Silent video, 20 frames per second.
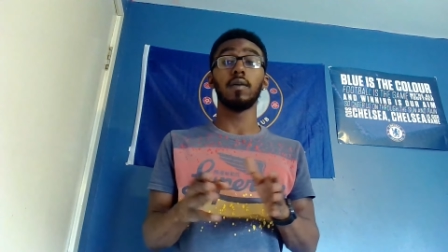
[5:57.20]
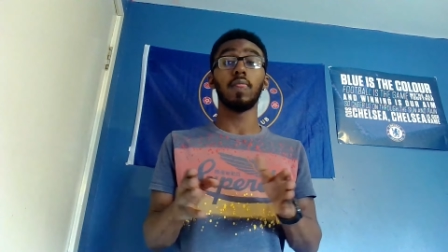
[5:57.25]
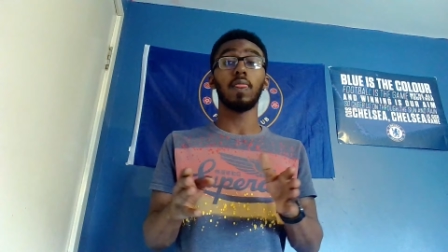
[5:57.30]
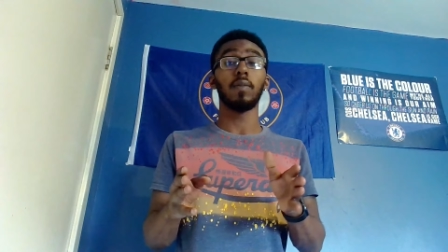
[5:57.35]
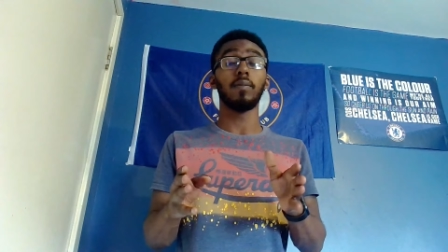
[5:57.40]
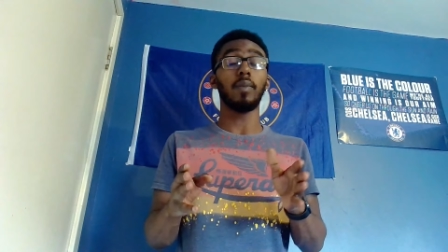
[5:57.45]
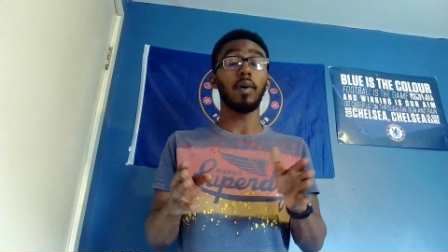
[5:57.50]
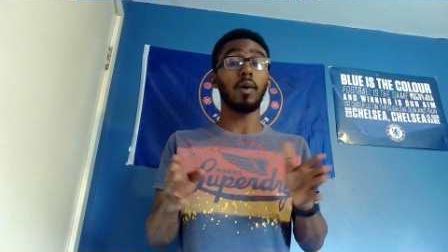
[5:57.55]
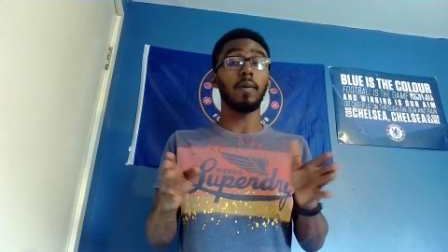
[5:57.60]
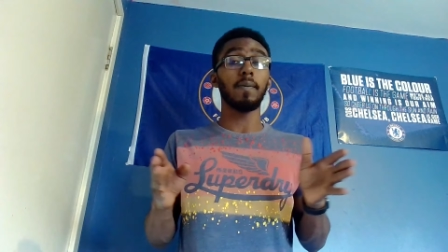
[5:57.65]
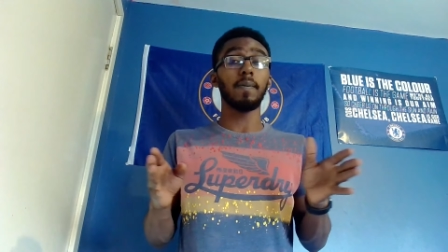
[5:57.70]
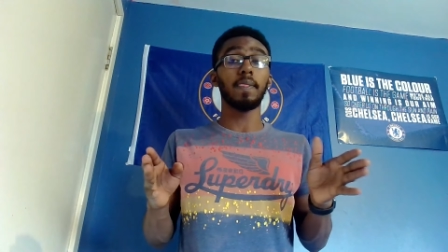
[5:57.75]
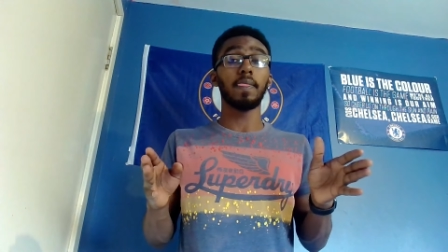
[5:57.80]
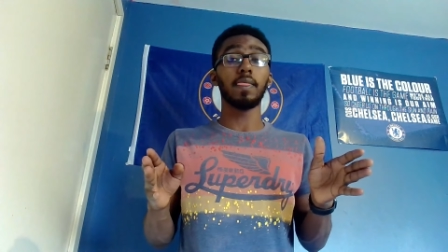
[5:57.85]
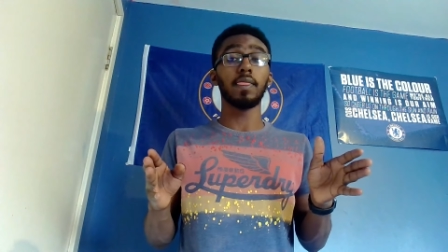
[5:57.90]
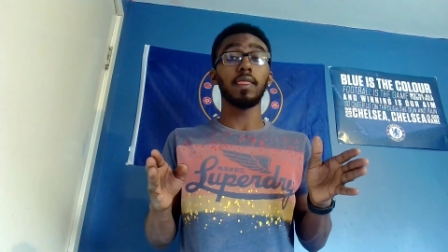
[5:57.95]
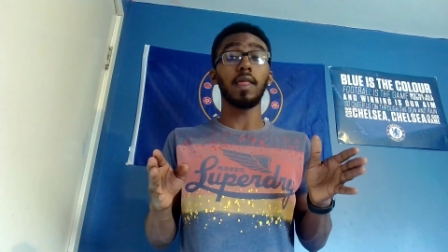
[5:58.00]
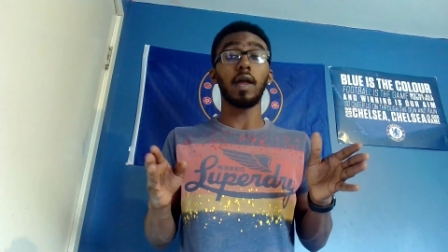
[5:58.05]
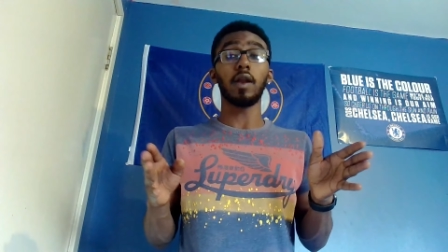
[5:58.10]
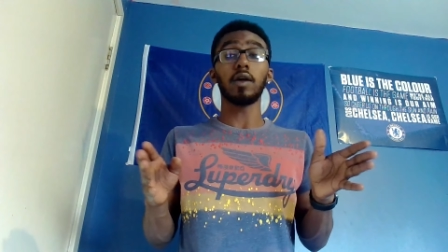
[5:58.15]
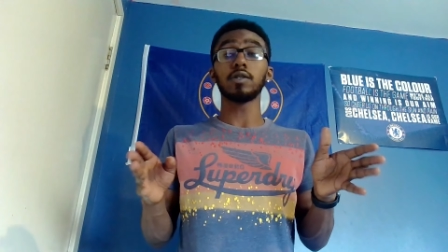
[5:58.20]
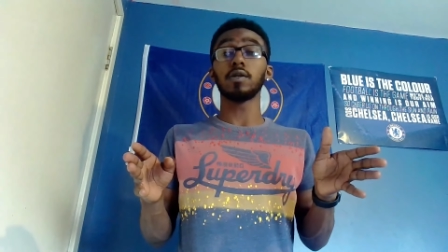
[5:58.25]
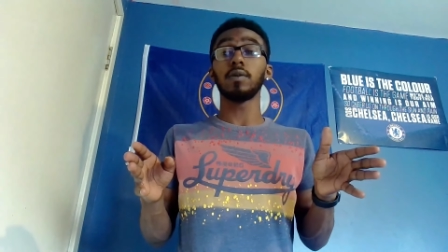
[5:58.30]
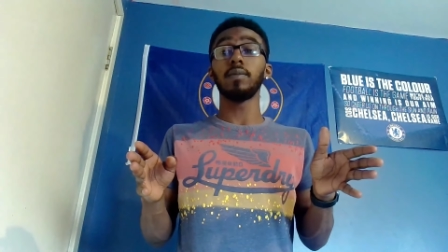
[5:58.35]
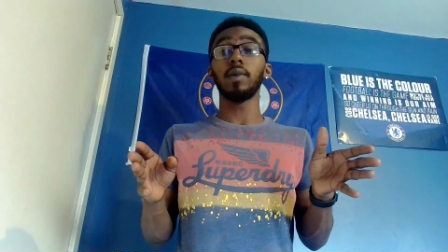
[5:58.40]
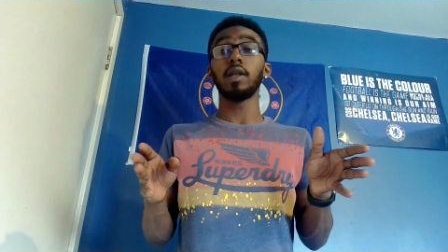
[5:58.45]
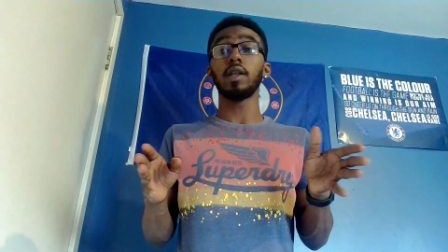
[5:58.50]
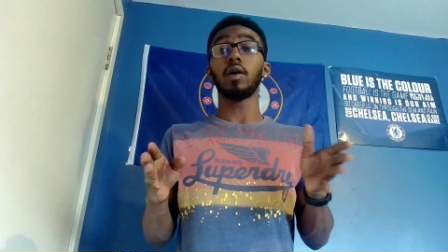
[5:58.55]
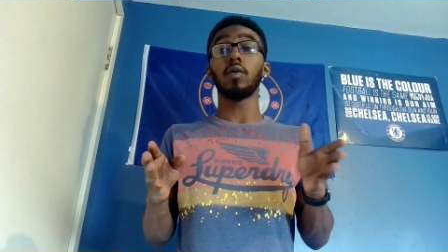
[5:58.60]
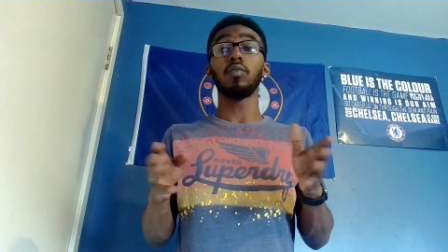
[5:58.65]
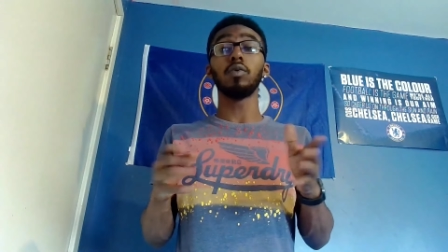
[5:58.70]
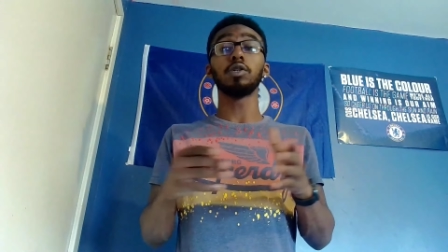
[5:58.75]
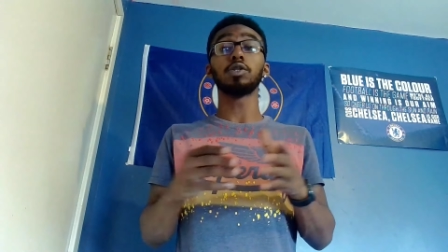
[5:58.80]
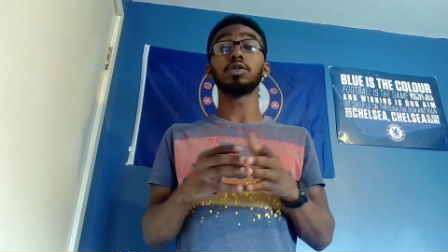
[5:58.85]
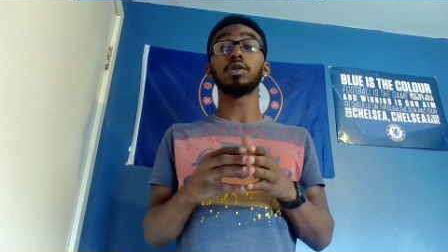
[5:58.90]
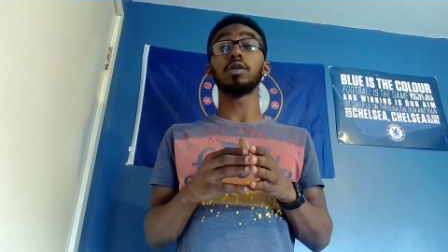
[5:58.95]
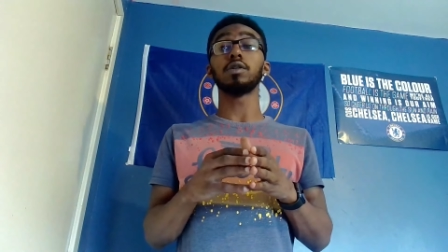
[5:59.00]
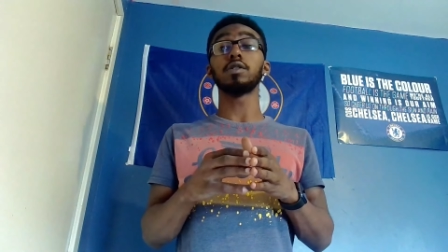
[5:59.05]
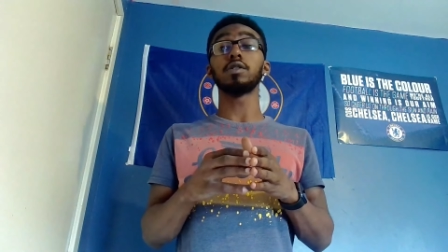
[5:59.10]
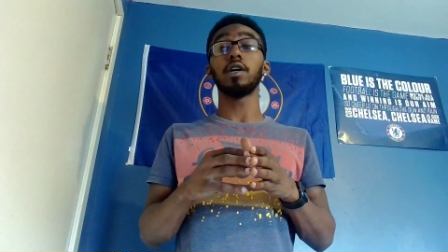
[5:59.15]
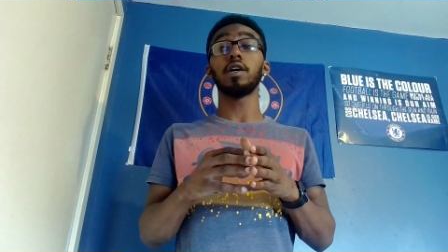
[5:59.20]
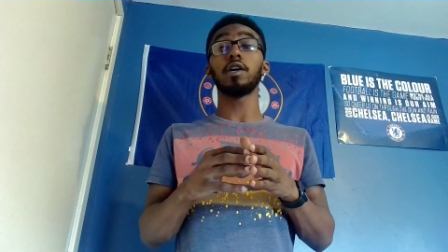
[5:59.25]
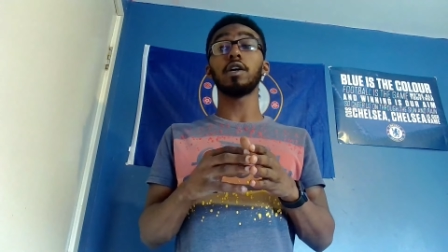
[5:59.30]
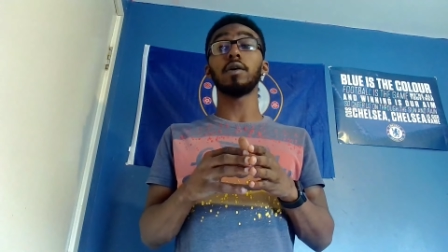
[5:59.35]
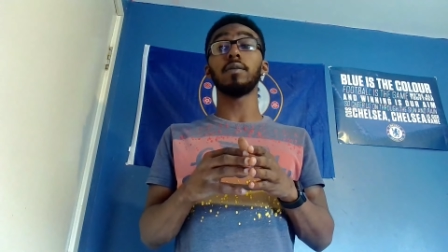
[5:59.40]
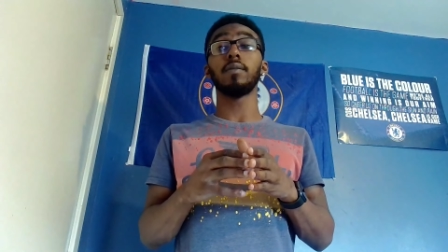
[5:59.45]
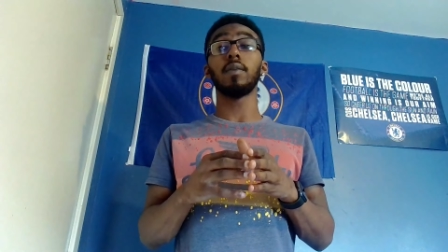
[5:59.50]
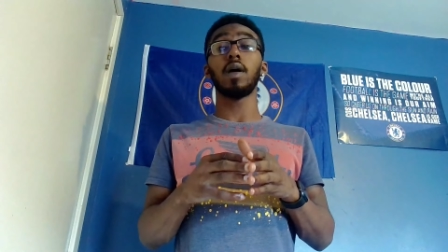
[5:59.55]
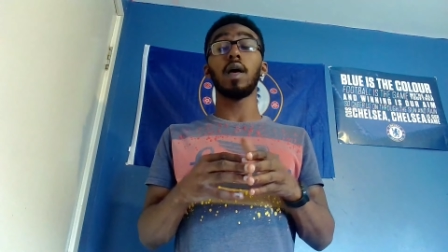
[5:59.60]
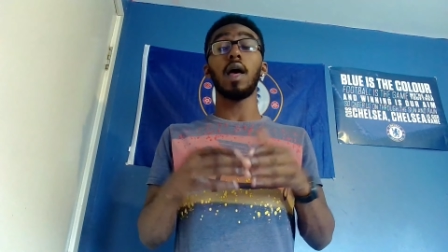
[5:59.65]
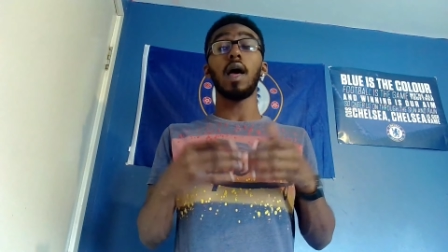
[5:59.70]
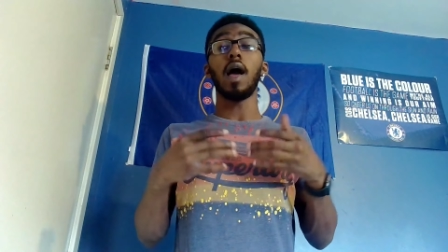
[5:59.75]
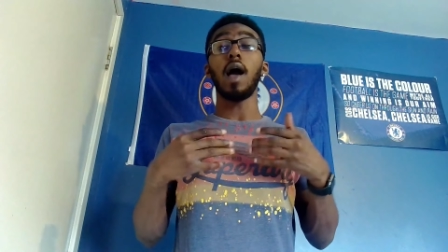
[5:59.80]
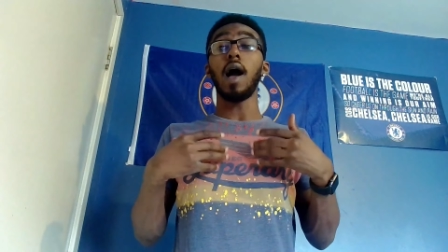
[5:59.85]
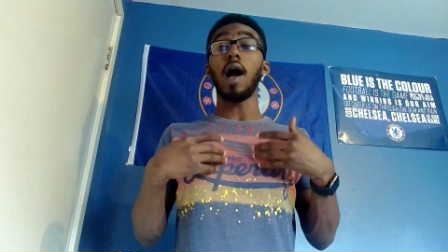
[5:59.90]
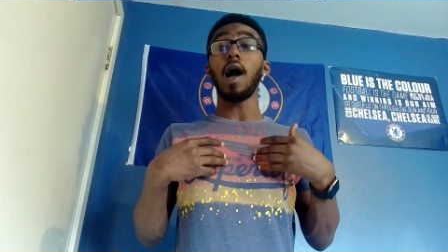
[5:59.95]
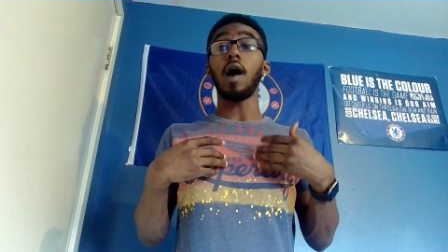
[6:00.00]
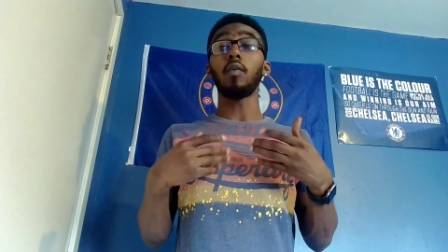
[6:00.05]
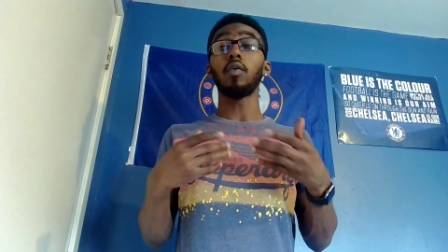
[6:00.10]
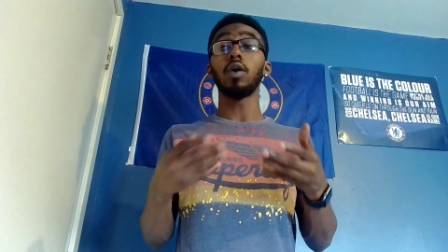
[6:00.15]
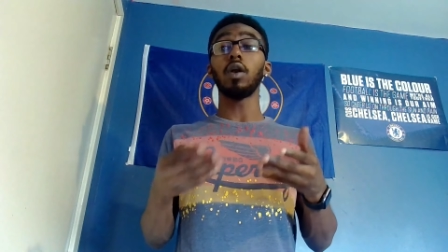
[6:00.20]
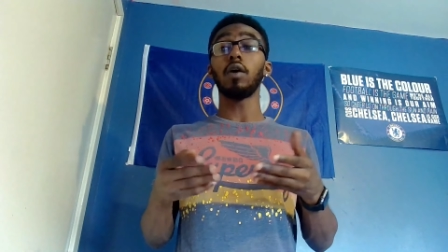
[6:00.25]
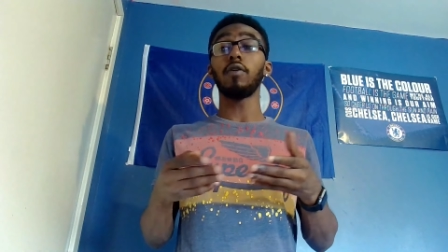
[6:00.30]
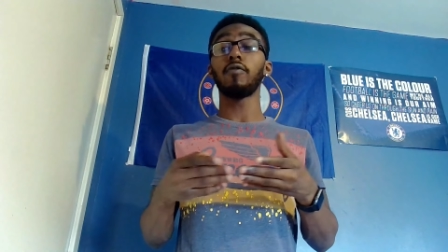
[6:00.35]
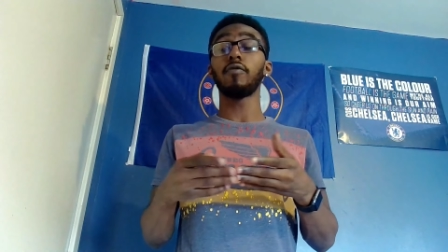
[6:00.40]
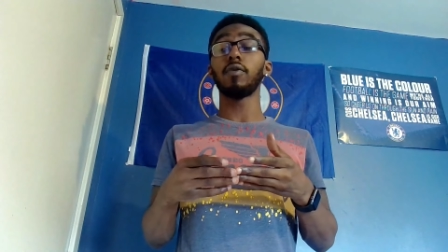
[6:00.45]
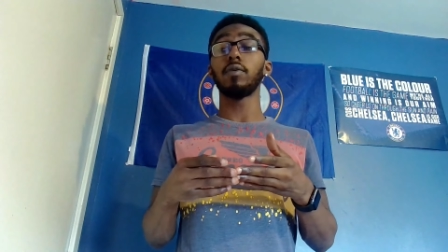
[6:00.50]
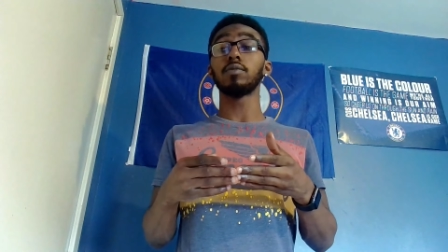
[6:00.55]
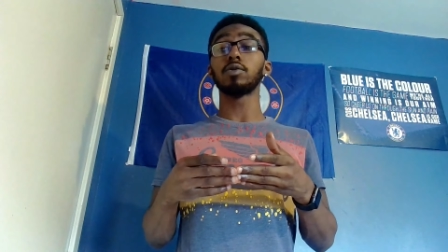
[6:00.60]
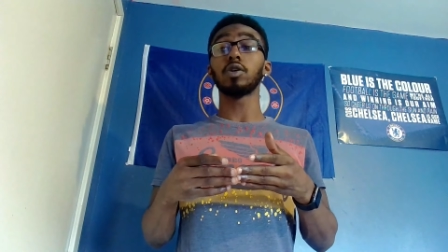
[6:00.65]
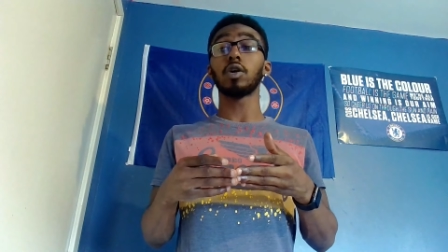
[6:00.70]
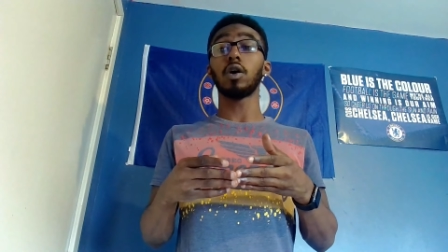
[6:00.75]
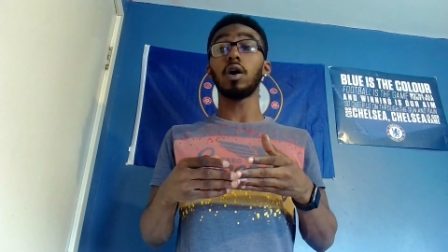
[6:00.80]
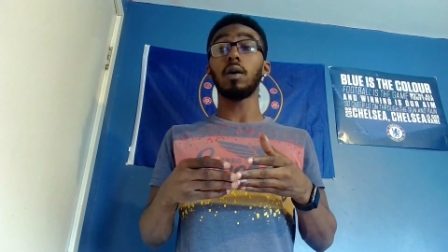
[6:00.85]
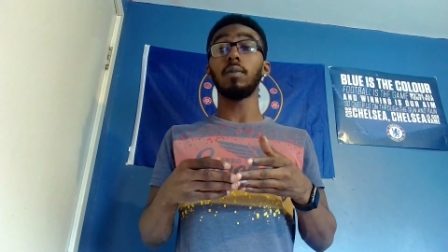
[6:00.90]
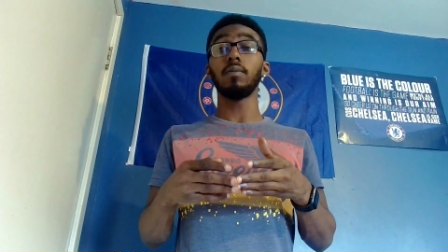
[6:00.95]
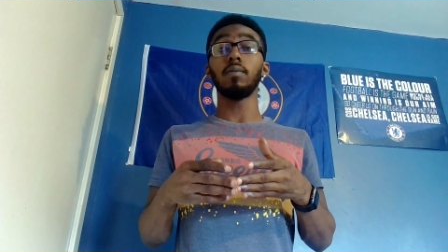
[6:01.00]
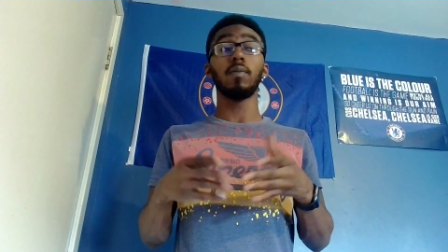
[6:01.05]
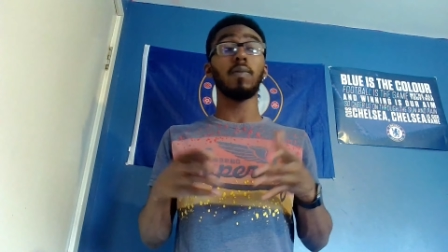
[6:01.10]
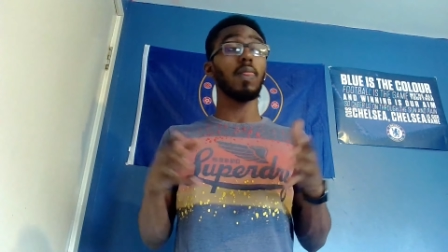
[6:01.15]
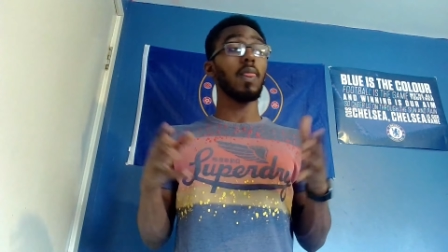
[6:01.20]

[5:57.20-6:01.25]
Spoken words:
But that doesn't mean that we shouldn't take him. I would love for him to come.